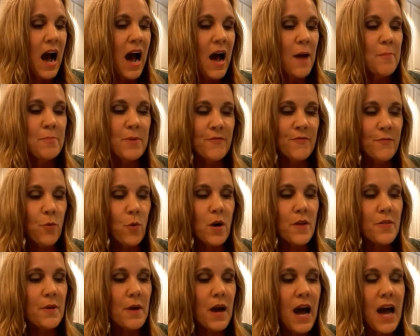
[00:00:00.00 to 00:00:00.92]

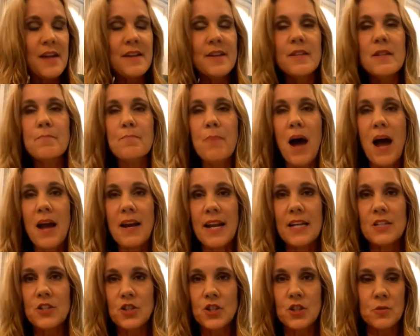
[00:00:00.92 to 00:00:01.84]
Before I did the
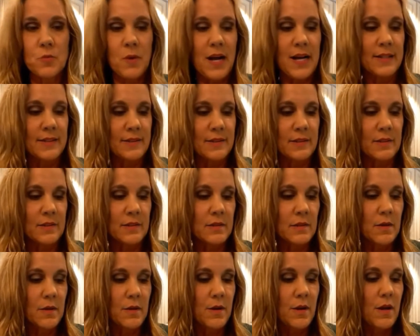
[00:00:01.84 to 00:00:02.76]
Binance US,
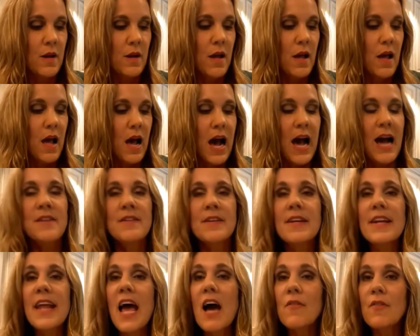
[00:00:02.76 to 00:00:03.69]
I
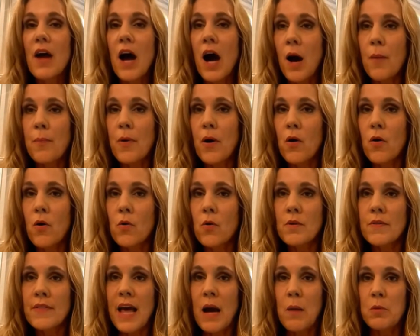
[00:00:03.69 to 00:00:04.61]
did have
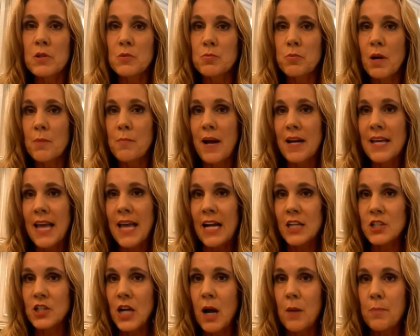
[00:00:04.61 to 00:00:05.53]
Uphold. That was one of my
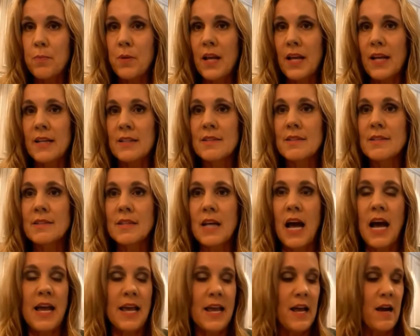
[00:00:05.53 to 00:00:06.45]
cash out plans.
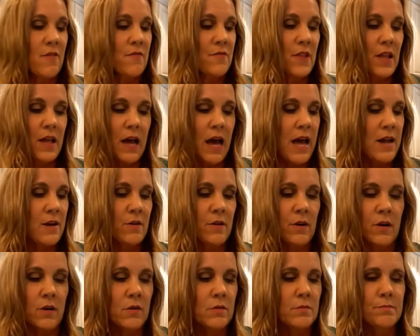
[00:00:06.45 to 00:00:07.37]
I have, I don't
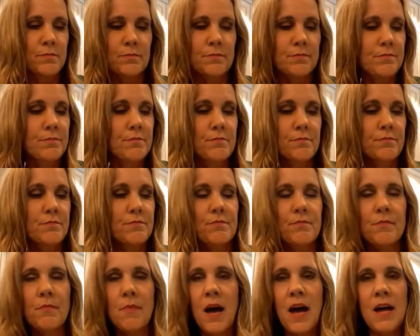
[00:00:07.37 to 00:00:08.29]
know,
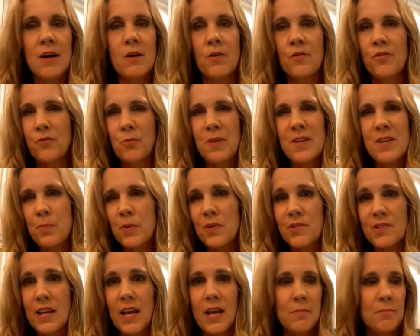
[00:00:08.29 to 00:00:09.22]

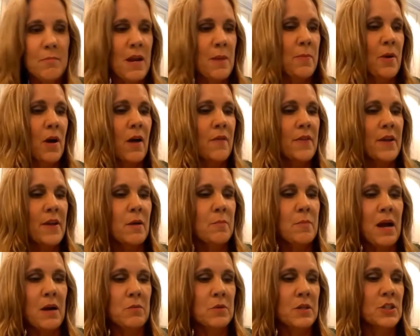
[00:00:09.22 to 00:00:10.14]
3% maybe on there. I'm
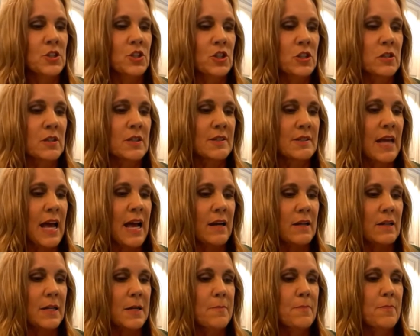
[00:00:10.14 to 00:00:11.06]
not really sure
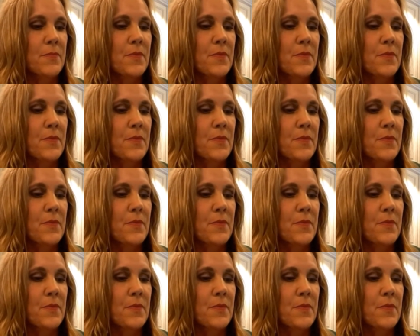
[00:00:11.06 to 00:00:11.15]
exactly.